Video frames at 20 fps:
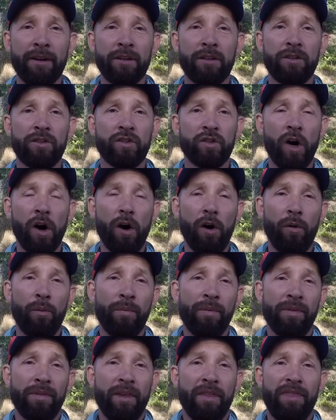So,
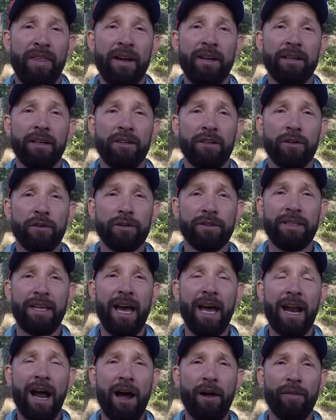the thing to do is
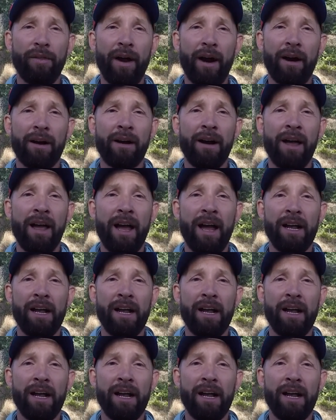get out there